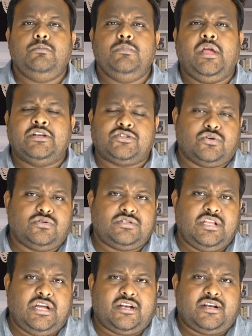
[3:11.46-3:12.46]
it shows
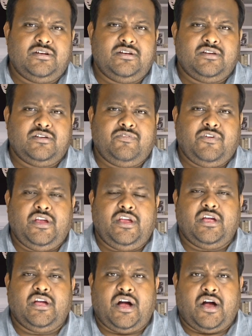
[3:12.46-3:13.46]
that we
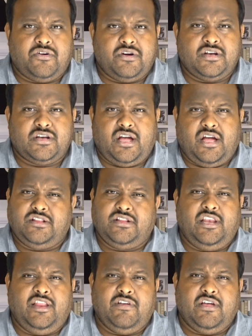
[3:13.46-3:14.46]
aren't either
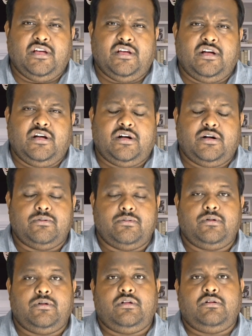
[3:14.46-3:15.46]
living
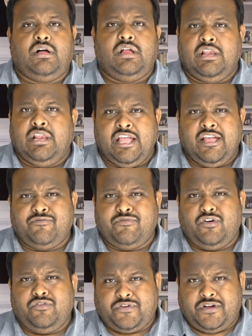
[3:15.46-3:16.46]
a life
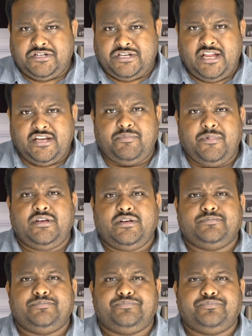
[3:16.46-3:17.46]
of contentment,
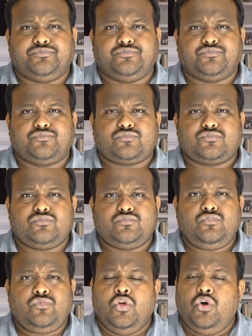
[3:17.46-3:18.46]

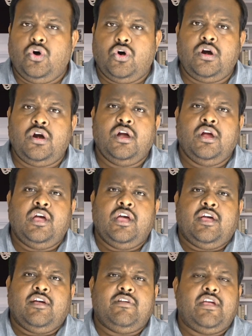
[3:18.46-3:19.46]
or
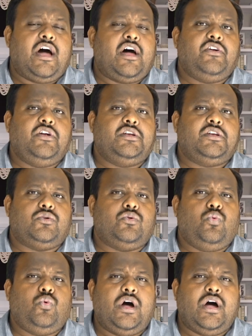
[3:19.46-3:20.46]
we aren't
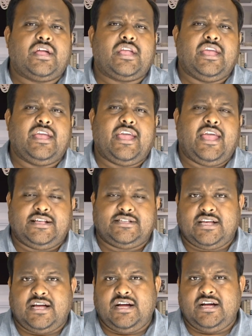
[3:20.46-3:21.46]
working as
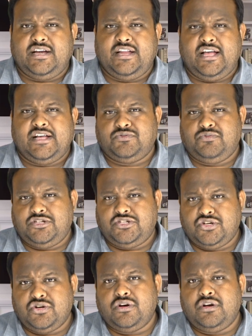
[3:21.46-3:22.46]
hard as we
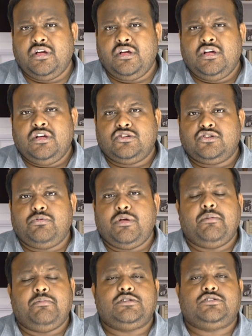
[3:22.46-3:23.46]
should to be
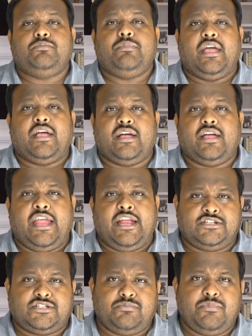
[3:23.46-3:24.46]
able to make
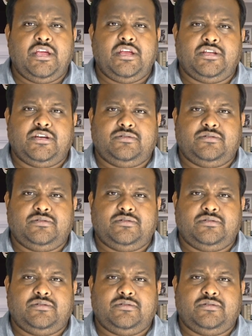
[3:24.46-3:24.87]
ends meet.